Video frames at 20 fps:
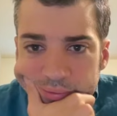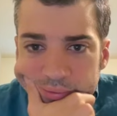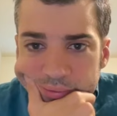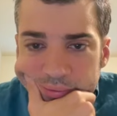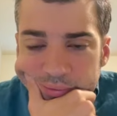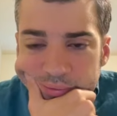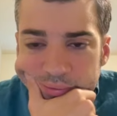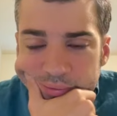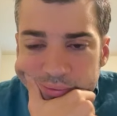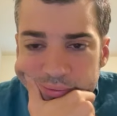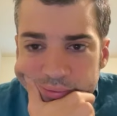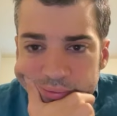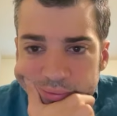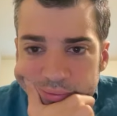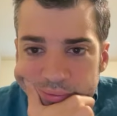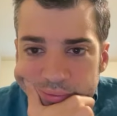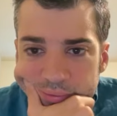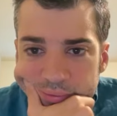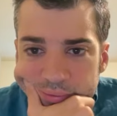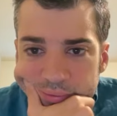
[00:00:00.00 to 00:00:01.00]

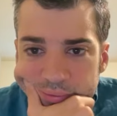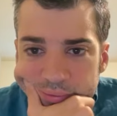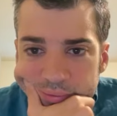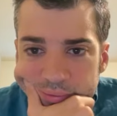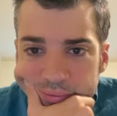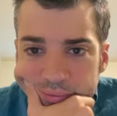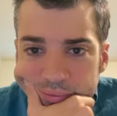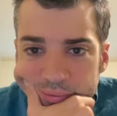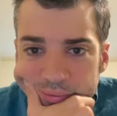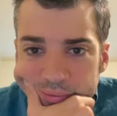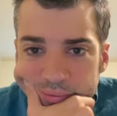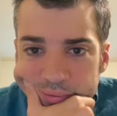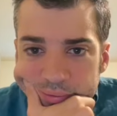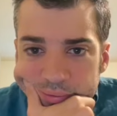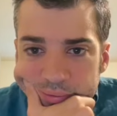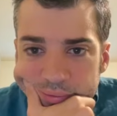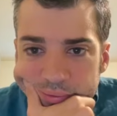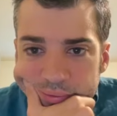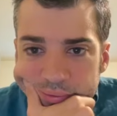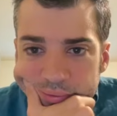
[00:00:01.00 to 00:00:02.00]

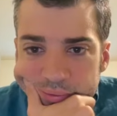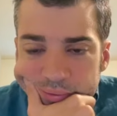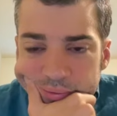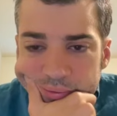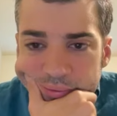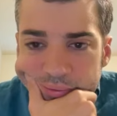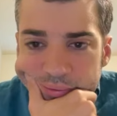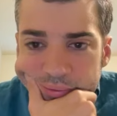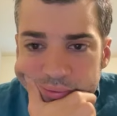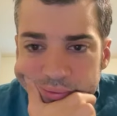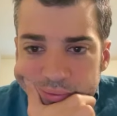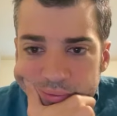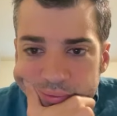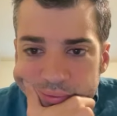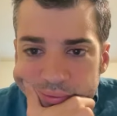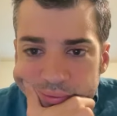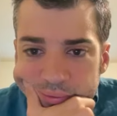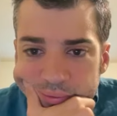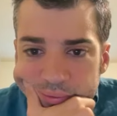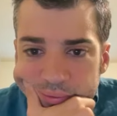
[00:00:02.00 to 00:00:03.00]

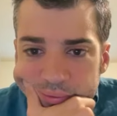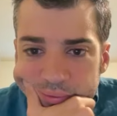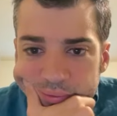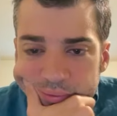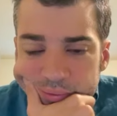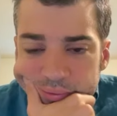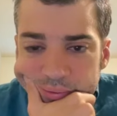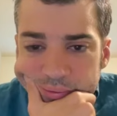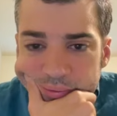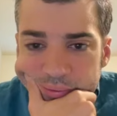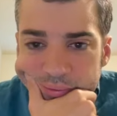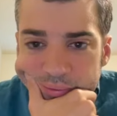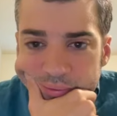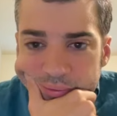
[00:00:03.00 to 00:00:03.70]
[no speech]